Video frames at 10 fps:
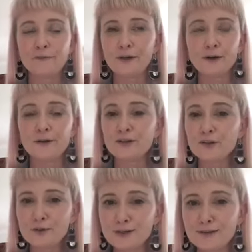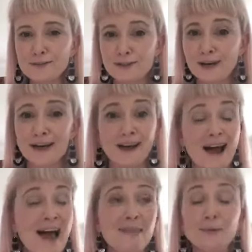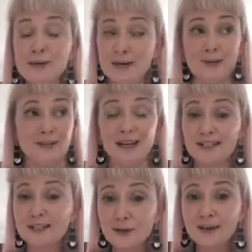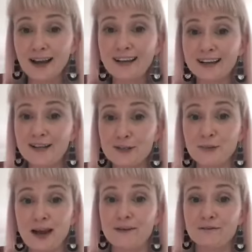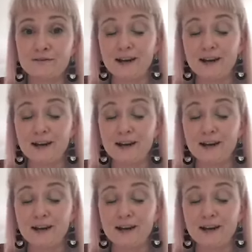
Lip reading: You know, the children of Australia and the world are so lucky to have